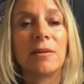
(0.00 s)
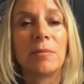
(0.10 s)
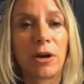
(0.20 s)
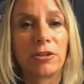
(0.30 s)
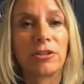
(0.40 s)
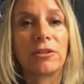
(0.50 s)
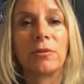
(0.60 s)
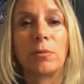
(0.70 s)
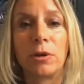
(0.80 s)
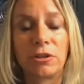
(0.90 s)
partner and a
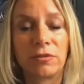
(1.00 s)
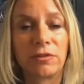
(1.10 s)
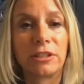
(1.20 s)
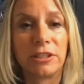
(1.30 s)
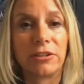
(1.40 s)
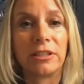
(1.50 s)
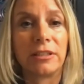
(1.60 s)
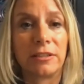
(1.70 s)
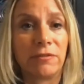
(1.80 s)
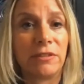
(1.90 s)
wonderful leader in
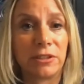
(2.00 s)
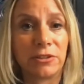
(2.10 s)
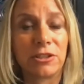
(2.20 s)
the field.